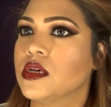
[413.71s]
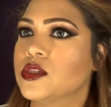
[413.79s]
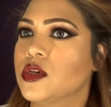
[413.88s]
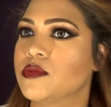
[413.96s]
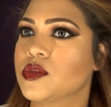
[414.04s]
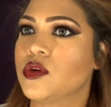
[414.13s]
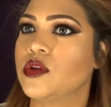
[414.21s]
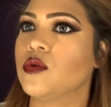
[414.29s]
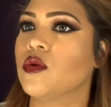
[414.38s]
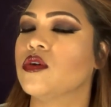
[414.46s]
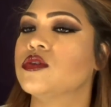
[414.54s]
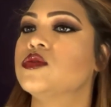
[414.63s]
So I'm just going to
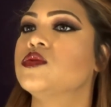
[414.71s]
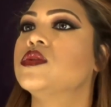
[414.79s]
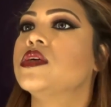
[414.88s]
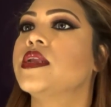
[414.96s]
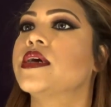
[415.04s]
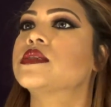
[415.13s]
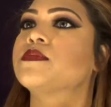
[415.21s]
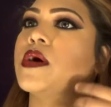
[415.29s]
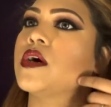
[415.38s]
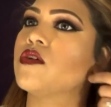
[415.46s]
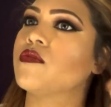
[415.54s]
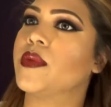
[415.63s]
go on to the next
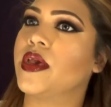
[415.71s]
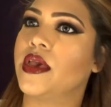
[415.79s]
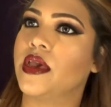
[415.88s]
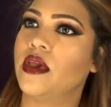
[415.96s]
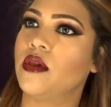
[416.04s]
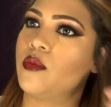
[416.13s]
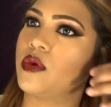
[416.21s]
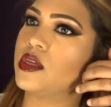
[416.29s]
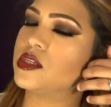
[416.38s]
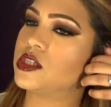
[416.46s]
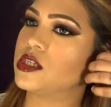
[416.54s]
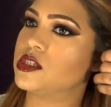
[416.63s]
part of my hair,
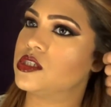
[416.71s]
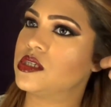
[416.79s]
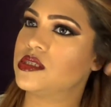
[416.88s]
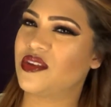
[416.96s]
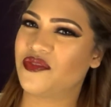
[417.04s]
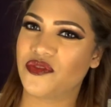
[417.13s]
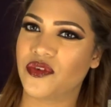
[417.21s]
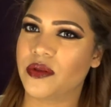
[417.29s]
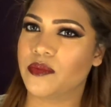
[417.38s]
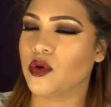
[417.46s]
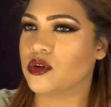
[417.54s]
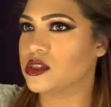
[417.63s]
which is just that
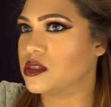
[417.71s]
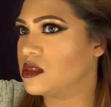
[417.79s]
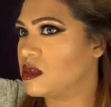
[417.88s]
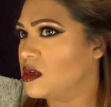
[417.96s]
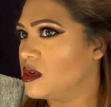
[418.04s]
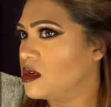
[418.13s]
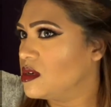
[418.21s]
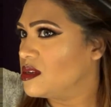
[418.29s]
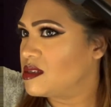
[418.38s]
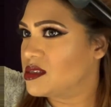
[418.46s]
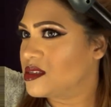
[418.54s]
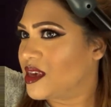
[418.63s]
front portion.
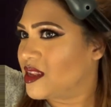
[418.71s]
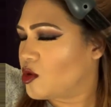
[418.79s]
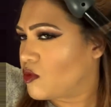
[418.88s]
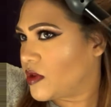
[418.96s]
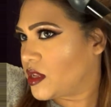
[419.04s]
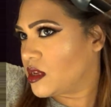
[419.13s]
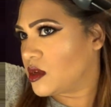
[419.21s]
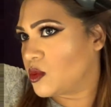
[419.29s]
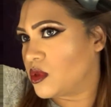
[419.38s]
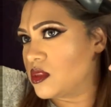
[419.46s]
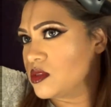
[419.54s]
Just get it over and done with.